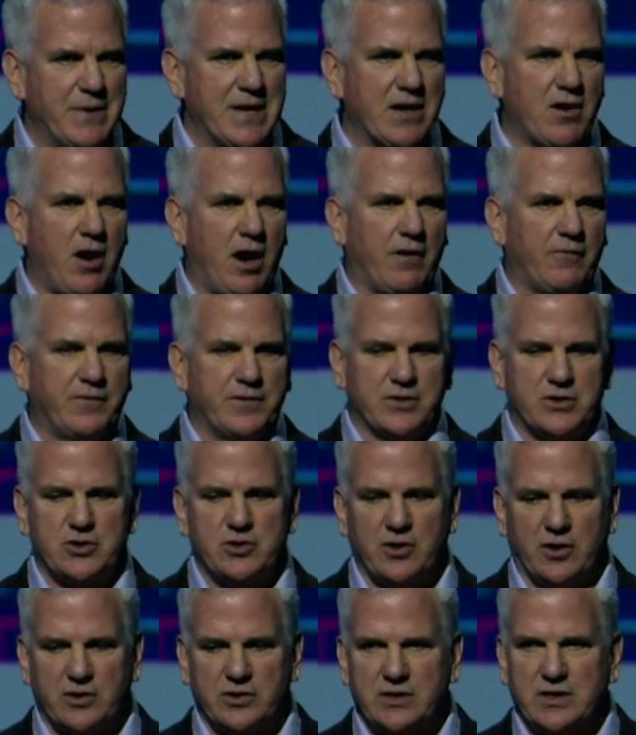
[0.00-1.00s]
big office
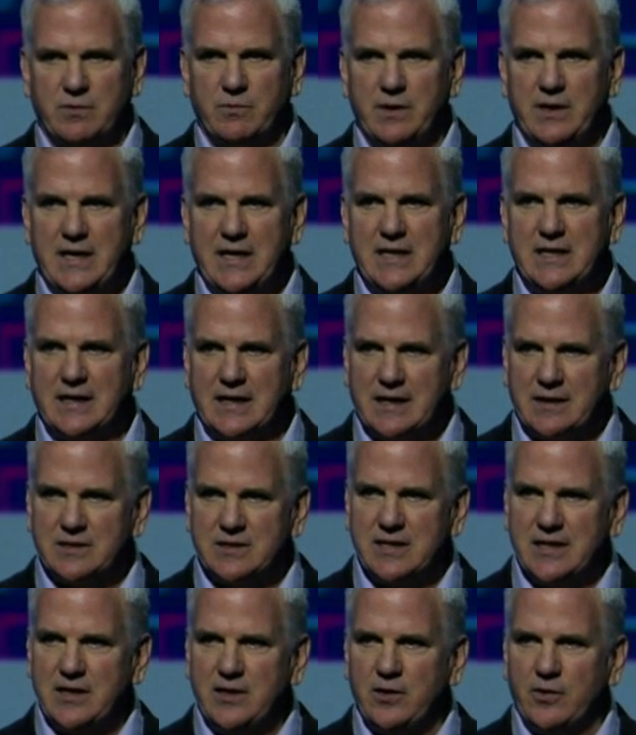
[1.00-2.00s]
chunks that we need to
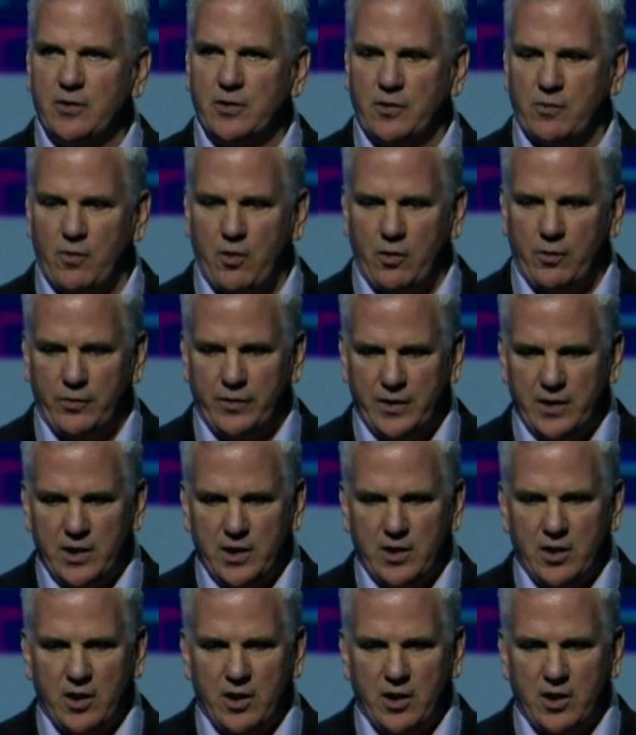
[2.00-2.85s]
continue the growth